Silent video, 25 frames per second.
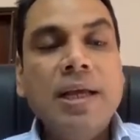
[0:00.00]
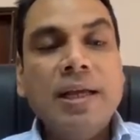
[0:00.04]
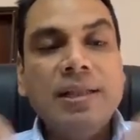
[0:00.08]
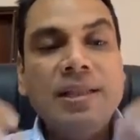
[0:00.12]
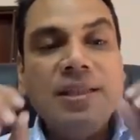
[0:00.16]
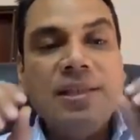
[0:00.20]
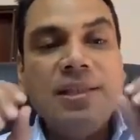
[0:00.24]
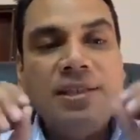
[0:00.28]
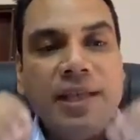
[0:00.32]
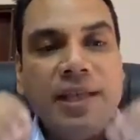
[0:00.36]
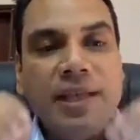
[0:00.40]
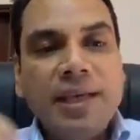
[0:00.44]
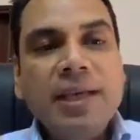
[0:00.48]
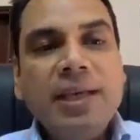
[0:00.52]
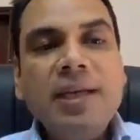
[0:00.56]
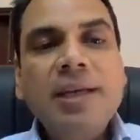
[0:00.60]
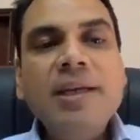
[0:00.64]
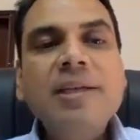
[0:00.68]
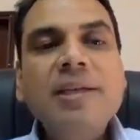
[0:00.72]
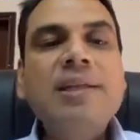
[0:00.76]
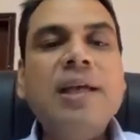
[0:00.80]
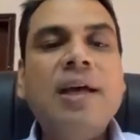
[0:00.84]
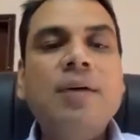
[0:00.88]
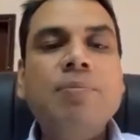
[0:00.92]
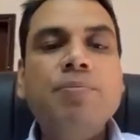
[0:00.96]
The second
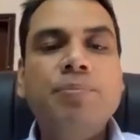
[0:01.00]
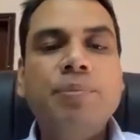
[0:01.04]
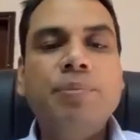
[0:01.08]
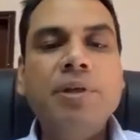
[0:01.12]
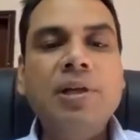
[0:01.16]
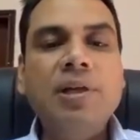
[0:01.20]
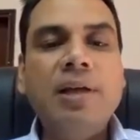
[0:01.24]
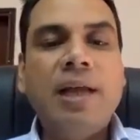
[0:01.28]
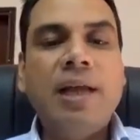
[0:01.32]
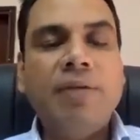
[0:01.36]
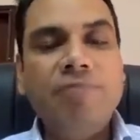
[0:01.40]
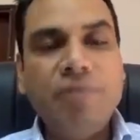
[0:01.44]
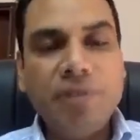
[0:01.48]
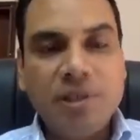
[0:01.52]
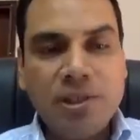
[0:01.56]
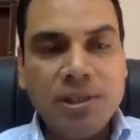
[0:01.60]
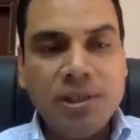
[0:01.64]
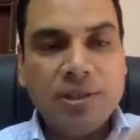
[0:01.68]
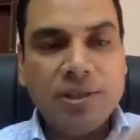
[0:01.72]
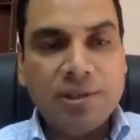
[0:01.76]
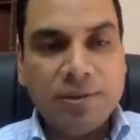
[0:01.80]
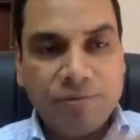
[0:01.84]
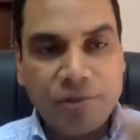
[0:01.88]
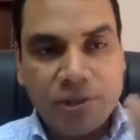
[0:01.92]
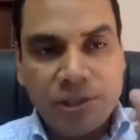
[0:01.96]
example, which
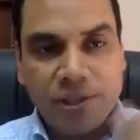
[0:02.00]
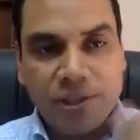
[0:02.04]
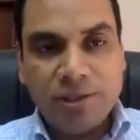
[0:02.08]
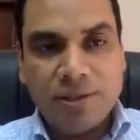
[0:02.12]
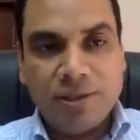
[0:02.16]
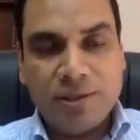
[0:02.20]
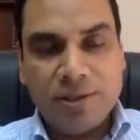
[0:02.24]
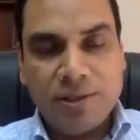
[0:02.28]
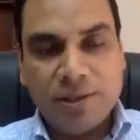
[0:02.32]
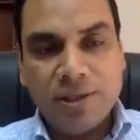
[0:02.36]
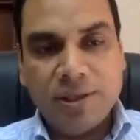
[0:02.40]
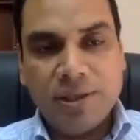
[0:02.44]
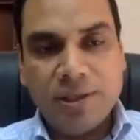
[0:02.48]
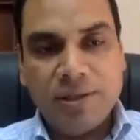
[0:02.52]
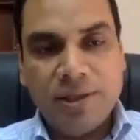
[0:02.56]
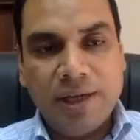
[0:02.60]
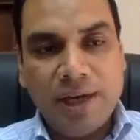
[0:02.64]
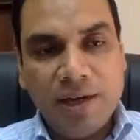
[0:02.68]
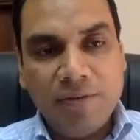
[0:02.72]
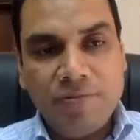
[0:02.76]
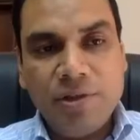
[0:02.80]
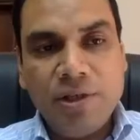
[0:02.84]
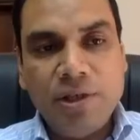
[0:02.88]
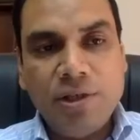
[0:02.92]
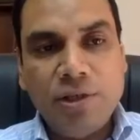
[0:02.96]
is
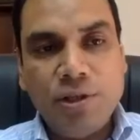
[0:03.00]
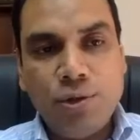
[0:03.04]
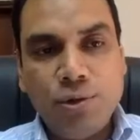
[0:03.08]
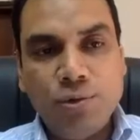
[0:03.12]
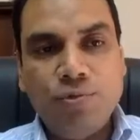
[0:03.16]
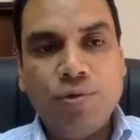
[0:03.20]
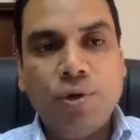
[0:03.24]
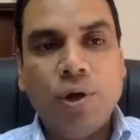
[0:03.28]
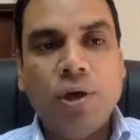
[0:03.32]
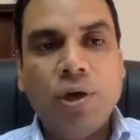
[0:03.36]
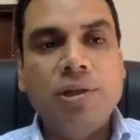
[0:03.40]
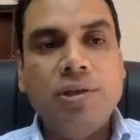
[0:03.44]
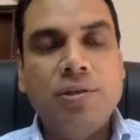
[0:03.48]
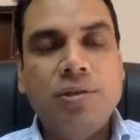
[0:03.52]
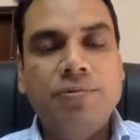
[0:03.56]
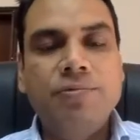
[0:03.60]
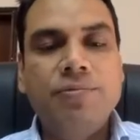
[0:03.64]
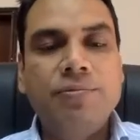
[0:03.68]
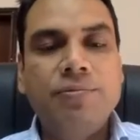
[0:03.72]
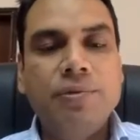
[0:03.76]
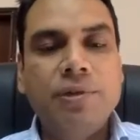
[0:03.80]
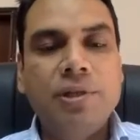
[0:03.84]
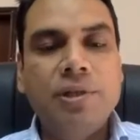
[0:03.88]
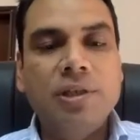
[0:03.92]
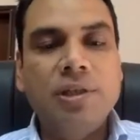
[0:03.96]
relevant to what
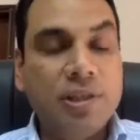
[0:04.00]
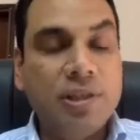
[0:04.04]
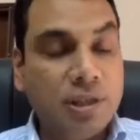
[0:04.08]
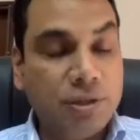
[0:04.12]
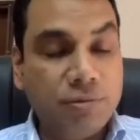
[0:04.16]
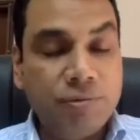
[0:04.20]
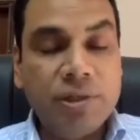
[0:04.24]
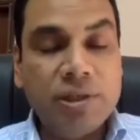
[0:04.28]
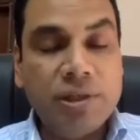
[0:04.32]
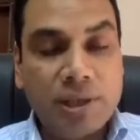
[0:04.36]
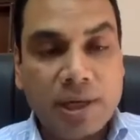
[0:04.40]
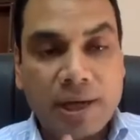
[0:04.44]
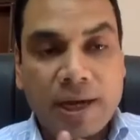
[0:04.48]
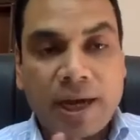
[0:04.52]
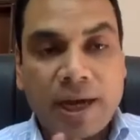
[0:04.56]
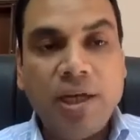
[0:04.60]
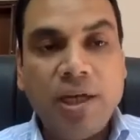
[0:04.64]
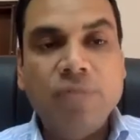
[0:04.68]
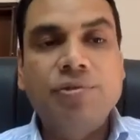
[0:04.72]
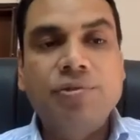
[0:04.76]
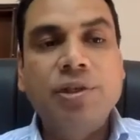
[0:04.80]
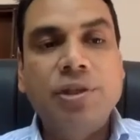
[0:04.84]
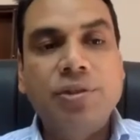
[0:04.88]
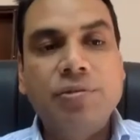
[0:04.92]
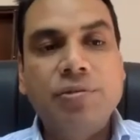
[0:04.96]
the kind
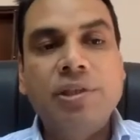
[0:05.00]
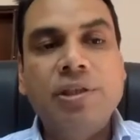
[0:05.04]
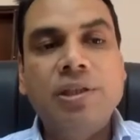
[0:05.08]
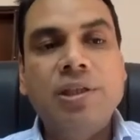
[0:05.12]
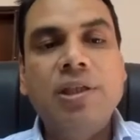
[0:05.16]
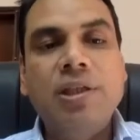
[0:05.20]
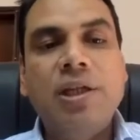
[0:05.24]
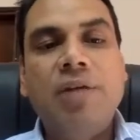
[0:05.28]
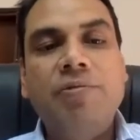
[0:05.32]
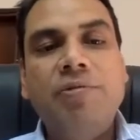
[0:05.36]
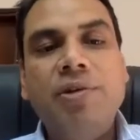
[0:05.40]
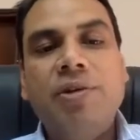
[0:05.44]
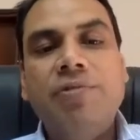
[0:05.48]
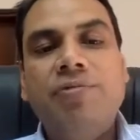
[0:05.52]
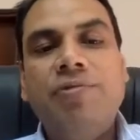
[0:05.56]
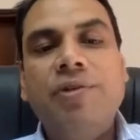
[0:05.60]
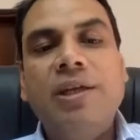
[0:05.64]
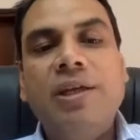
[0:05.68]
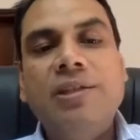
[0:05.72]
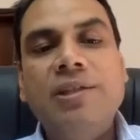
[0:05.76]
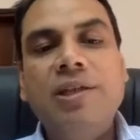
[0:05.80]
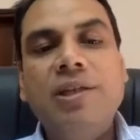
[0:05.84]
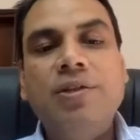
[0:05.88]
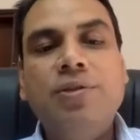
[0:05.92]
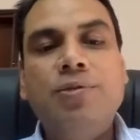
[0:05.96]
of situation that we are
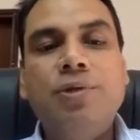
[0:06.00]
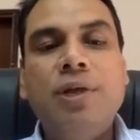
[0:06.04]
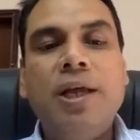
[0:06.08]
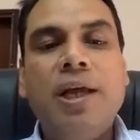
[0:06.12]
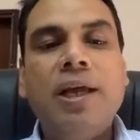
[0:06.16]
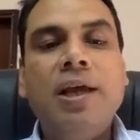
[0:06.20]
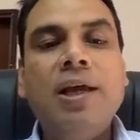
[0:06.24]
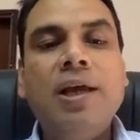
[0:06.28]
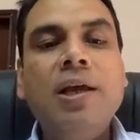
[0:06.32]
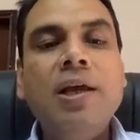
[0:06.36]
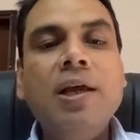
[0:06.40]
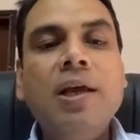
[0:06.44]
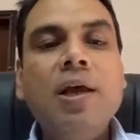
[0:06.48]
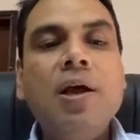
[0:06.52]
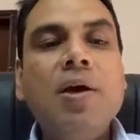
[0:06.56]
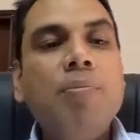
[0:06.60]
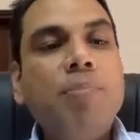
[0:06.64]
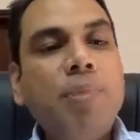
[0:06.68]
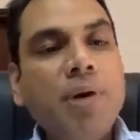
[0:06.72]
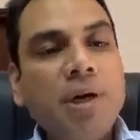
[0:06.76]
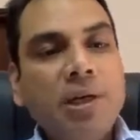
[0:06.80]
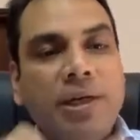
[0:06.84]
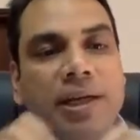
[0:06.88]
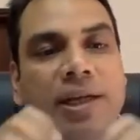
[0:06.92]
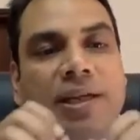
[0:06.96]
facing today,
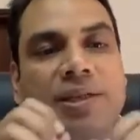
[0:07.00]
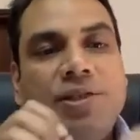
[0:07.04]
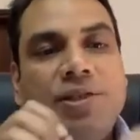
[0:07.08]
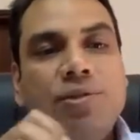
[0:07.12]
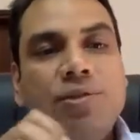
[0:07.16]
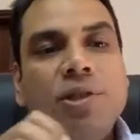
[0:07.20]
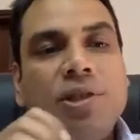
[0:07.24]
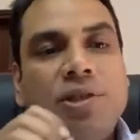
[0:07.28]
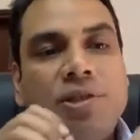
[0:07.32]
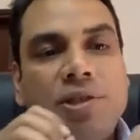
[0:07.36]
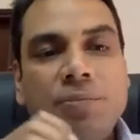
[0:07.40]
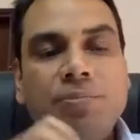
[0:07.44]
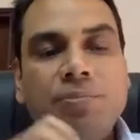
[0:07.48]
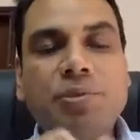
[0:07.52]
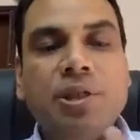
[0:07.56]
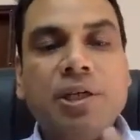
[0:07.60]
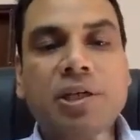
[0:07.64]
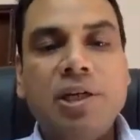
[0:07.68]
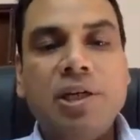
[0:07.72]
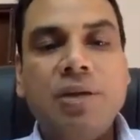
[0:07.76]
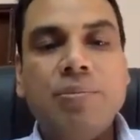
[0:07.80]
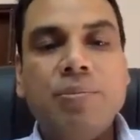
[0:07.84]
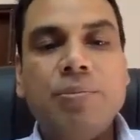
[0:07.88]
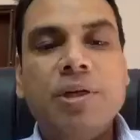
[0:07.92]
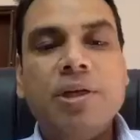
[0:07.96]
pertains to the TRIPS
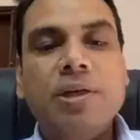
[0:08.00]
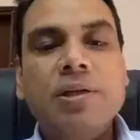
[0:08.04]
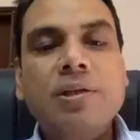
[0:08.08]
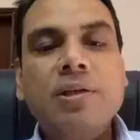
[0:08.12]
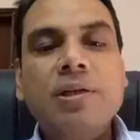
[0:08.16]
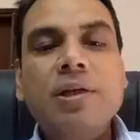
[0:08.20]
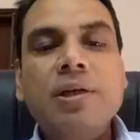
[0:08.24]
agreement.